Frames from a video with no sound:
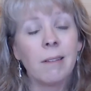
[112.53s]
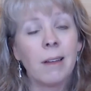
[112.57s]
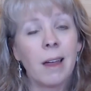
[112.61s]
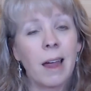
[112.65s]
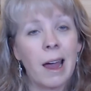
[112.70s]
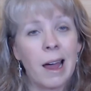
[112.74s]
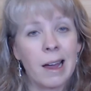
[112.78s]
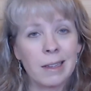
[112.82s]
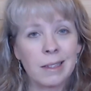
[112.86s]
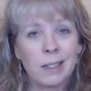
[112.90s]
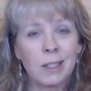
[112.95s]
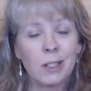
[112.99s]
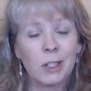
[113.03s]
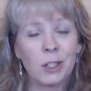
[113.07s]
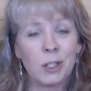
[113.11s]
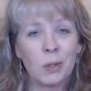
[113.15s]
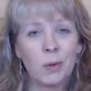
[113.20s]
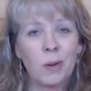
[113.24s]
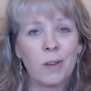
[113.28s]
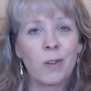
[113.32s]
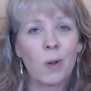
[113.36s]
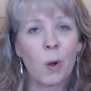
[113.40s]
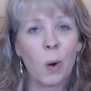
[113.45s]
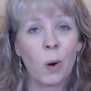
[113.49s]
has to do,
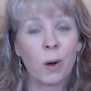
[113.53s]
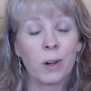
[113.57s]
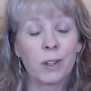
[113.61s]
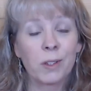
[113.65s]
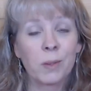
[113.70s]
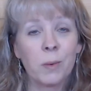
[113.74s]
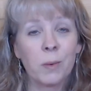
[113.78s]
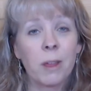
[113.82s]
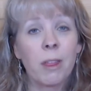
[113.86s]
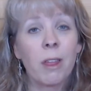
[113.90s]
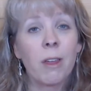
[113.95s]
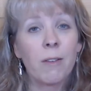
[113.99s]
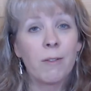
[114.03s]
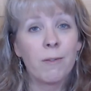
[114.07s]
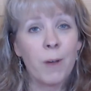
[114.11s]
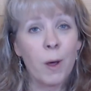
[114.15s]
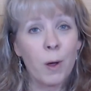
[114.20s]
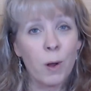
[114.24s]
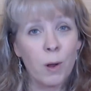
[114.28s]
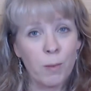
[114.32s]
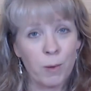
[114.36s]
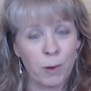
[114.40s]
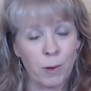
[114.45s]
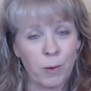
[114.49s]
of course, with
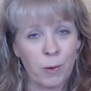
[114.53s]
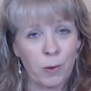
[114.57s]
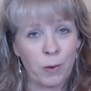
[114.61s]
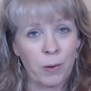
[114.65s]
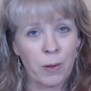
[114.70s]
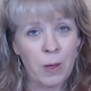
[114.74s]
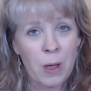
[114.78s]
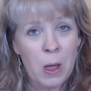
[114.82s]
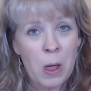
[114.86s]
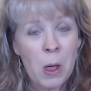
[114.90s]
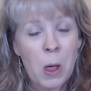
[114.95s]
photo booths.